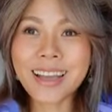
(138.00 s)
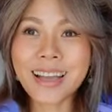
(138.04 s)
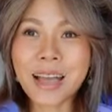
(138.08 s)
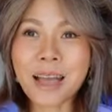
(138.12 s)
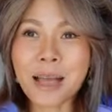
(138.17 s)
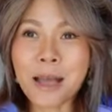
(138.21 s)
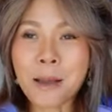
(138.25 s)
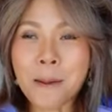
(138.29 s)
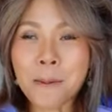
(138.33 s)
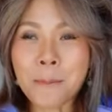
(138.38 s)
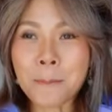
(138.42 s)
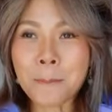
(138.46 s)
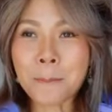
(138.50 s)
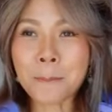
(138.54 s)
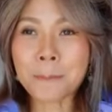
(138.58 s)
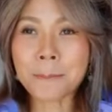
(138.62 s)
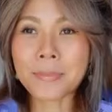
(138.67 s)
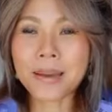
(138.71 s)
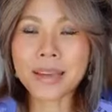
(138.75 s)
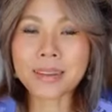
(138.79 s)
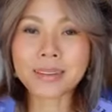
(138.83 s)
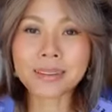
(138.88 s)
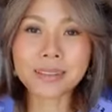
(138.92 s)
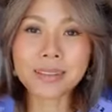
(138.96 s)

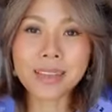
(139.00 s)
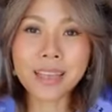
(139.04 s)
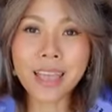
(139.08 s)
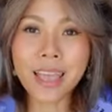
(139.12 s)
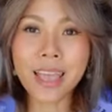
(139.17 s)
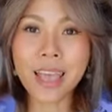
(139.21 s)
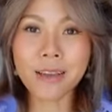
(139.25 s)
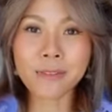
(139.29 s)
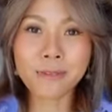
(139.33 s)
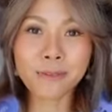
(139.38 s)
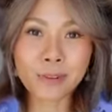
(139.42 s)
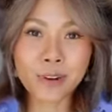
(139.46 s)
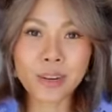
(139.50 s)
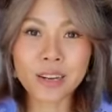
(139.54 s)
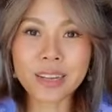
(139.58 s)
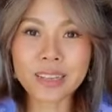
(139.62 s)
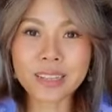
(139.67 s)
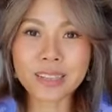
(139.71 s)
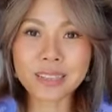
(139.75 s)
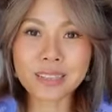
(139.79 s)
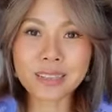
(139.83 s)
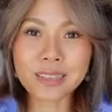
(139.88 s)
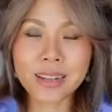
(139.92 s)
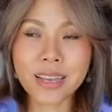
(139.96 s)
but
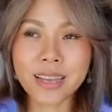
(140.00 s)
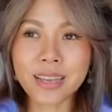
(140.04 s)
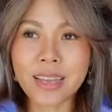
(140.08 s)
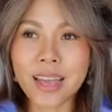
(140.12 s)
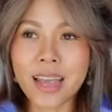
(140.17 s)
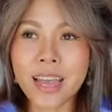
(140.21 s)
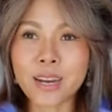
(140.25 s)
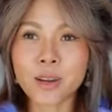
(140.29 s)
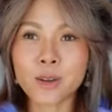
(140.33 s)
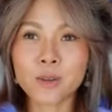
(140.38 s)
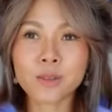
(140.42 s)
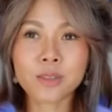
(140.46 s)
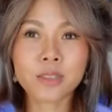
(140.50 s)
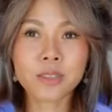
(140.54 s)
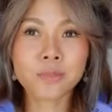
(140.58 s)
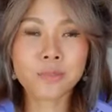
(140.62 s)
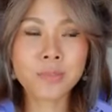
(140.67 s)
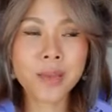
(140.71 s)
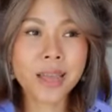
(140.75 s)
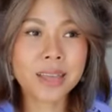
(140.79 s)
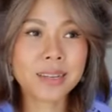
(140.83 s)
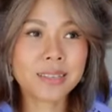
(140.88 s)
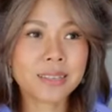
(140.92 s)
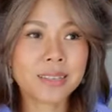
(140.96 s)
effortless. Like I don't
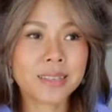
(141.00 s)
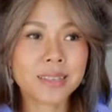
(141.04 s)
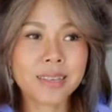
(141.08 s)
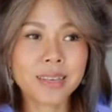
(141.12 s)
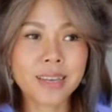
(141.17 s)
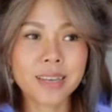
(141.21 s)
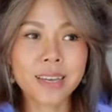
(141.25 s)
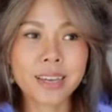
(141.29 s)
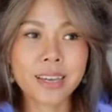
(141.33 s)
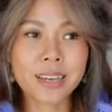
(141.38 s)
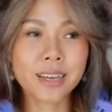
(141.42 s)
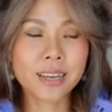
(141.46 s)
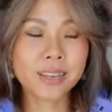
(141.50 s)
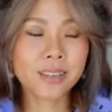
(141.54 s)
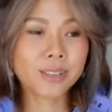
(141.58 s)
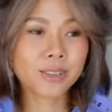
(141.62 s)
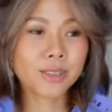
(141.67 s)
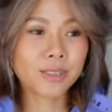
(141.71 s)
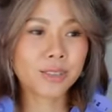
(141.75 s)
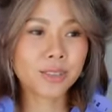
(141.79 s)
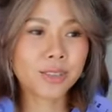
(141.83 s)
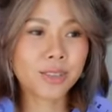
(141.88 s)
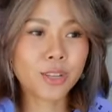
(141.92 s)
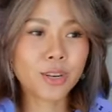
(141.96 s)
spend
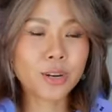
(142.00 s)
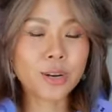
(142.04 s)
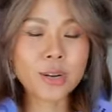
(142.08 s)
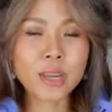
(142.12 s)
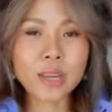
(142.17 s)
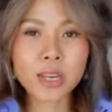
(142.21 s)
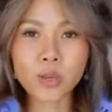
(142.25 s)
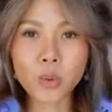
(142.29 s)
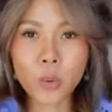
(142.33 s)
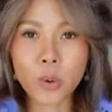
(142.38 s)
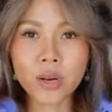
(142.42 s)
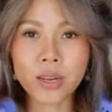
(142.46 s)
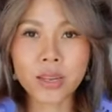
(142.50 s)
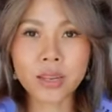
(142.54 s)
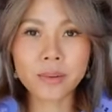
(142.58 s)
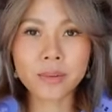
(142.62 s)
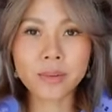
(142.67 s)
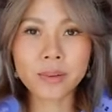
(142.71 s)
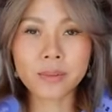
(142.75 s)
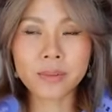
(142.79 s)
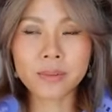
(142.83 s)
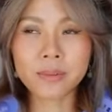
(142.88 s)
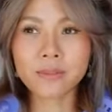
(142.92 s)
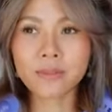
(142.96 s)
30,
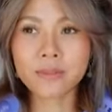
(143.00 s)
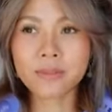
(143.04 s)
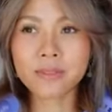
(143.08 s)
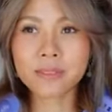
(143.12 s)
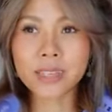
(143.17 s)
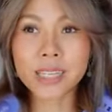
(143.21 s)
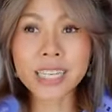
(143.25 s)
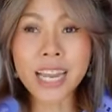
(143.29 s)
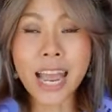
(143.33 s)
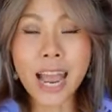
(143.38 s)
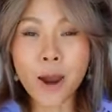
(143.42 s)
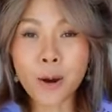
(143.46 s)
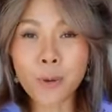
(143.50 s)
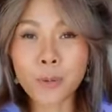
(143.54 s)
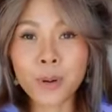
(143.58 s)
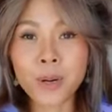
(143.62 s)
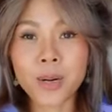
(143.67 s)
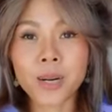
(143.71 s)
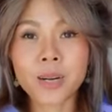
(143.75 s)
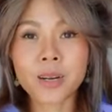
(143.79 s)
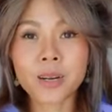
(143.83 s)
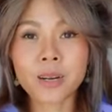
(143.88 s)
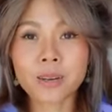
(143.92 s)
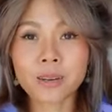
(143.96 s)
20 an
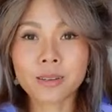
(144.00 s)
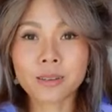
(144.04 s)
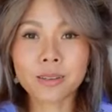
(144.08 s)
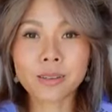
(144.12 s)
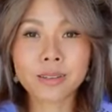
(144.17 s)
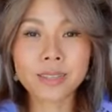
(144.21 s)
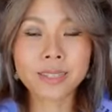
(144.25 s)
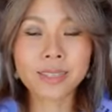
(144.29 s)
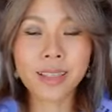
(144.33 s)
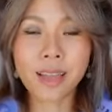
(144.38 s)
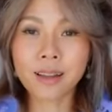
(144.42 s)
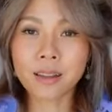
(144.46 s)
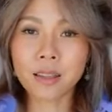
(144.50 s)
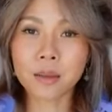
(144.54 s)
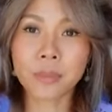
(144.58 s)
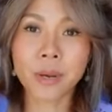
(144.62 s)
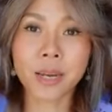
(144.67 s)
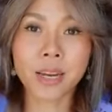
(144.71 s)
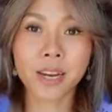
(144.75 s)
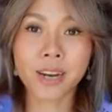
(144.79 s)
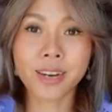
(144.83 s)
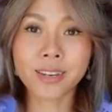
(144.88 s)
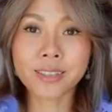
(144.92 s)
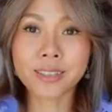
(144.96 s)
hour styling
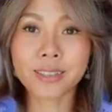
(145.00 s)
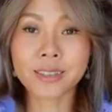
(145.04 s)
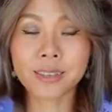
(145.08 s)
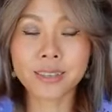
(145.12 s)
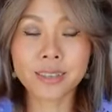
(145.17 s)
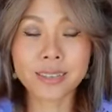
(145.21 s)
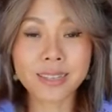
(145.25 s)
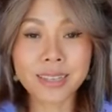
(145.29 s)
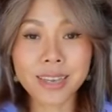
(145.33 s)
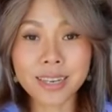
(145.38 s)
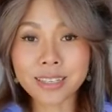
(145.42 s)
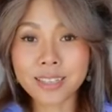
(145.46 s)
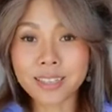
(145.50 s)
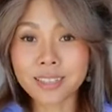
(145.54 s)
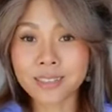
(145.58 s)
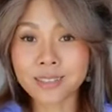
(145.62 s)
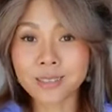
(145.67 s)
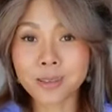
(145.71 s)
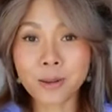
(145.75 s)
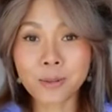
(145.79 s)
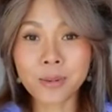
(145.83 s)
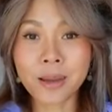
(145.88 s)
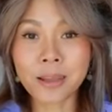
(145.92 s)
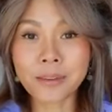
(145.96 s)
my hair because I
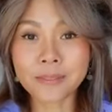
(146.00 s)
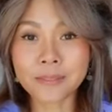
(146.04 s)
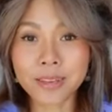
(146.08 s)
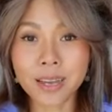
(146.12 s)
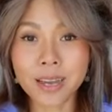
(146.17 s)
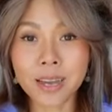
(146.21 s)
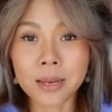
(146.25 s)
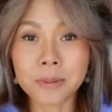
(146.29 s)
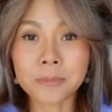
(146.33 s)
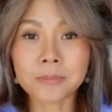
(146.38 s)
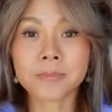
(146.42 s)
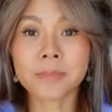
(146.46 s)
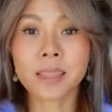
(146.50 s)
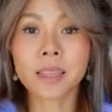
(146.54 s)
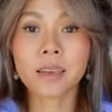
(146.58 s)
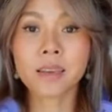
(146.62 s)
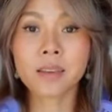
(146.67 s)
just don't have time.